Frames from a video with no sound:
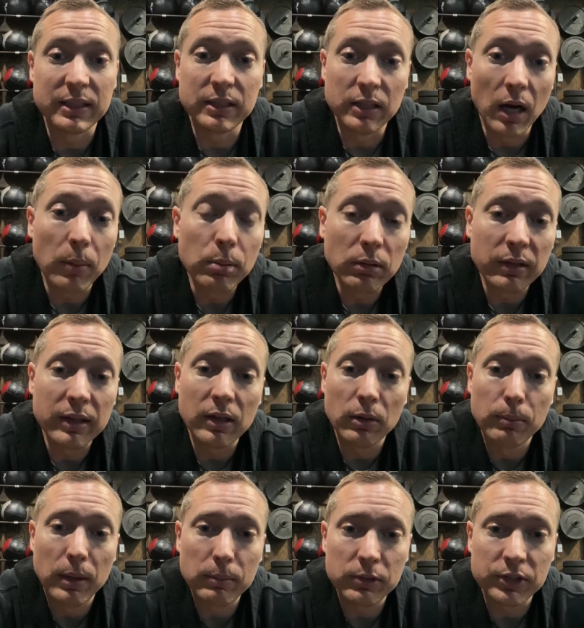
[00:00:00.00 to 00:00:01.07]
doubling their
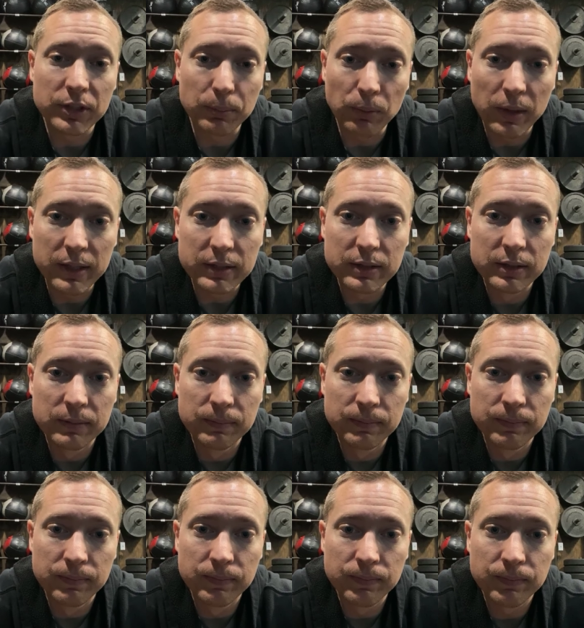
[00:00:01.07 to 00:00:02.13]
membership rates.
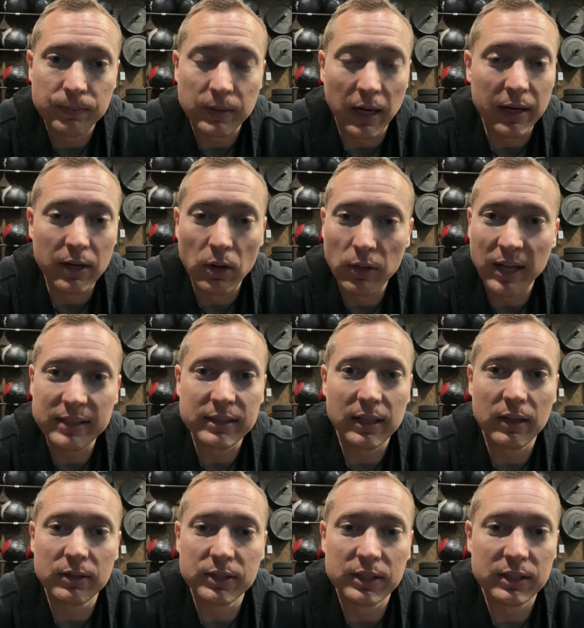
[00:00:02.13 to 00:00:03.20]
I know that
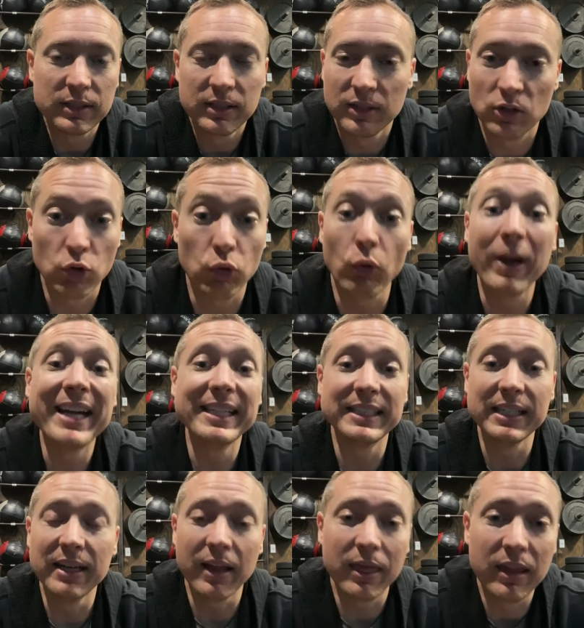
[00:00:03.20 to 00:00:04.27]
sounds
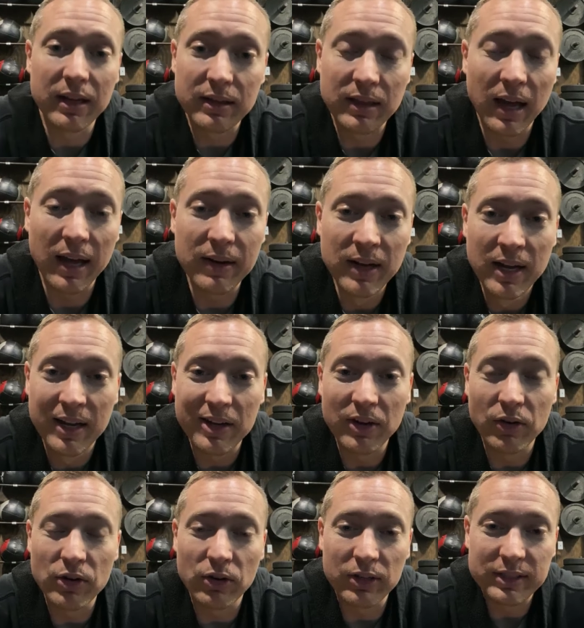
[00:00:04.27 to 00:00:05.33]
crazy to think that
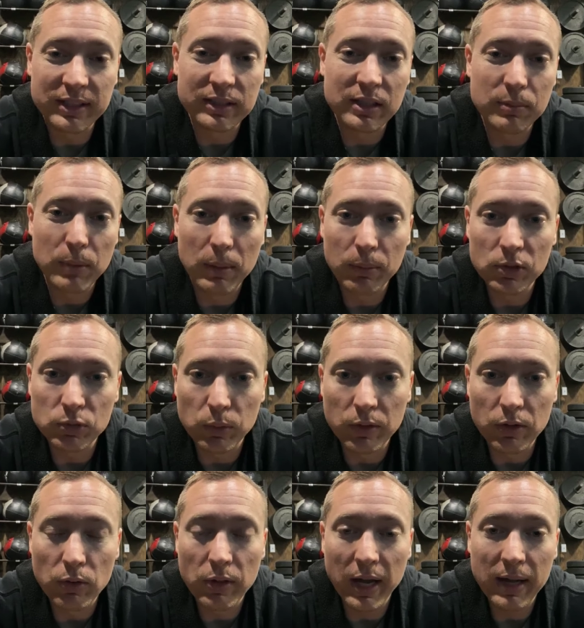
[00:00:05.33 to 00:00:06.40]
your existing members would
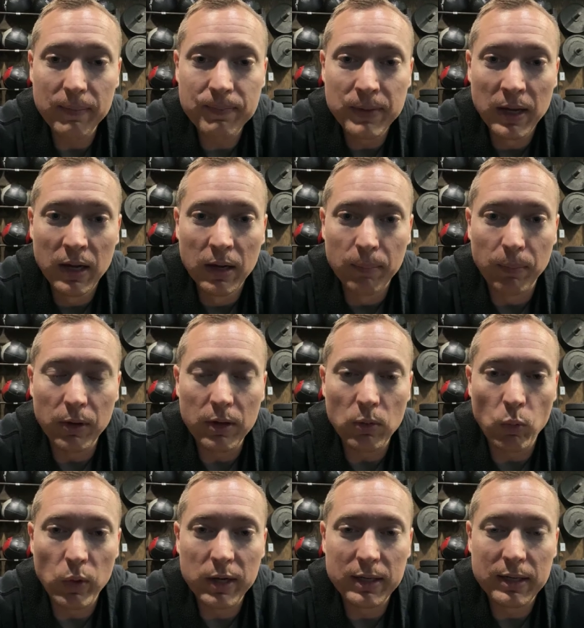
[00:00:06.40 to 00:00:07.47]
do that, but
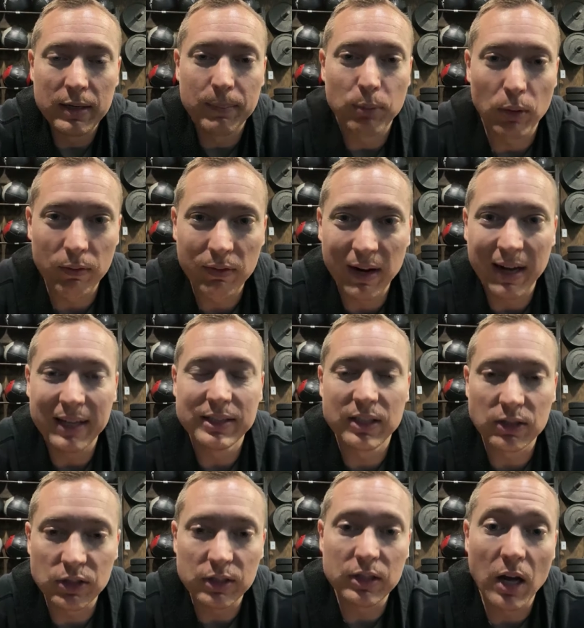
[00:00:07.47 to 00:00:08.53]
we provide
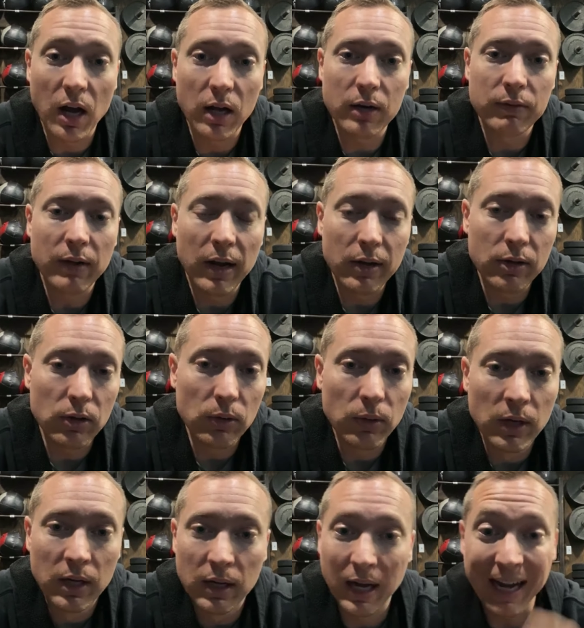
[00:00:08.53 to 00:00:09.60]
such a ton of value
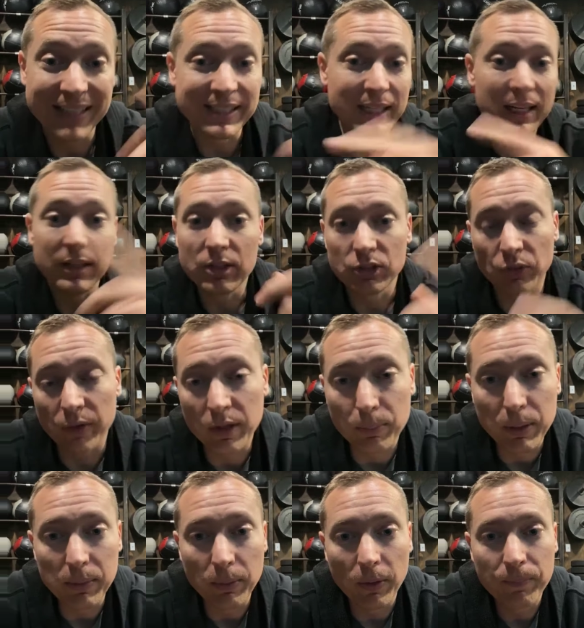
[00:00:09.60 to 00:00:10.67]
as an industry to
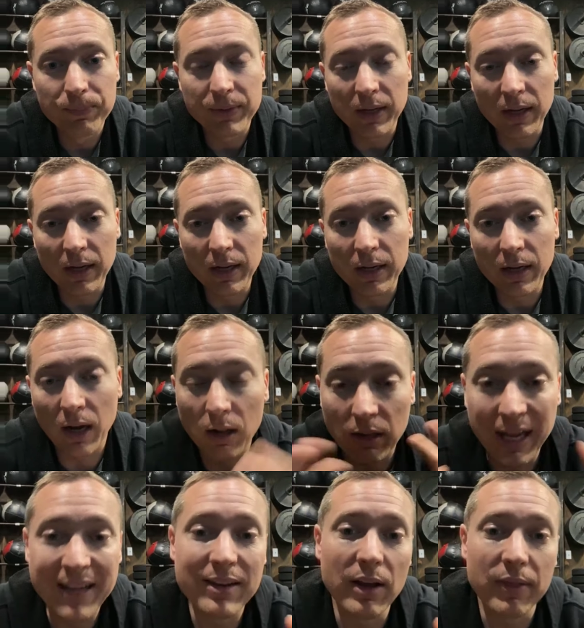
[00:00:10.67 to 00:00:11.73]
people. And I'll
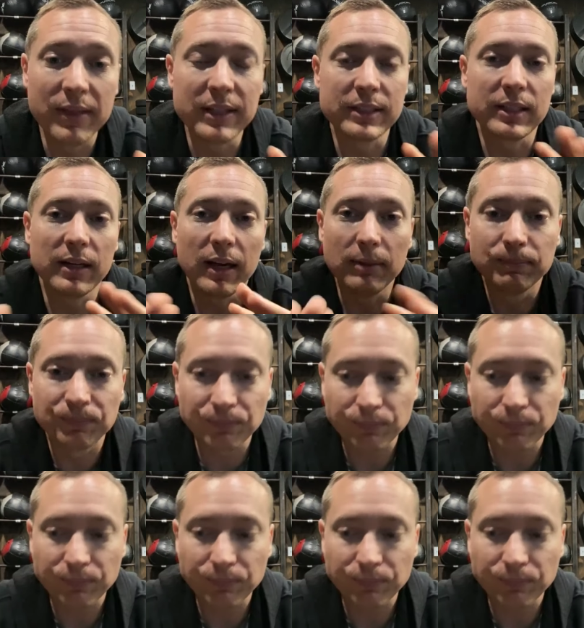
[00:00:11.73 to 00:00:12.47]
end on this today,